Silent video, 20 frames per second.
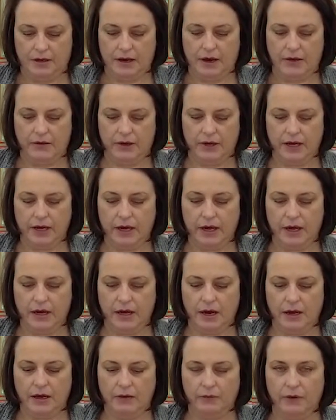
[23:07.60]
Now
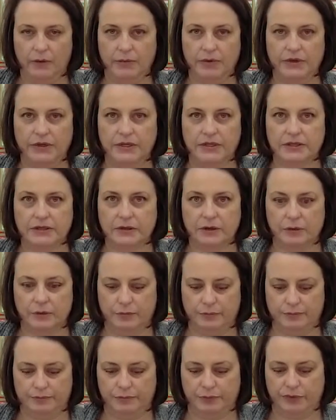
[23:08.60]
again, I don't want to put this
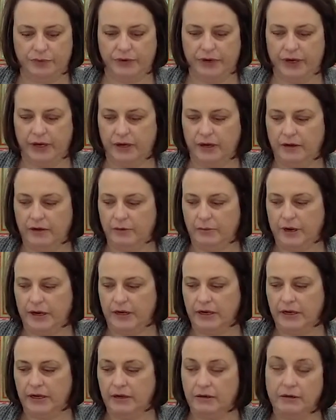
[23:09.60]
little point under my
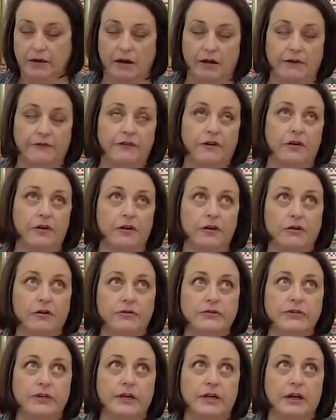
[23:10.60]
needle. Now if you're
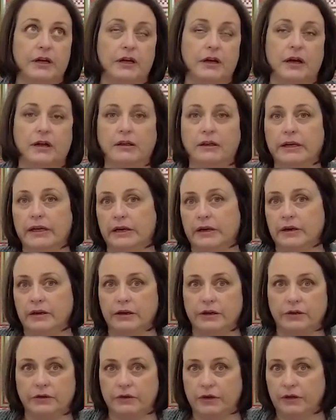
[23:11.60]
using a leader,
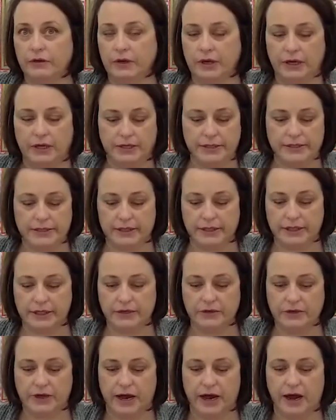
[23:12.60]
you can easily
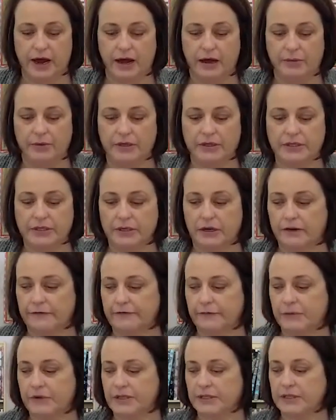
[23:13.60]
do that. I'm going to start
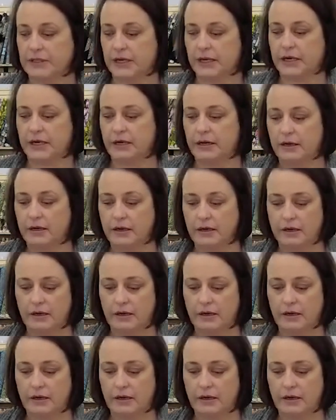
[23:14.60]
from this side.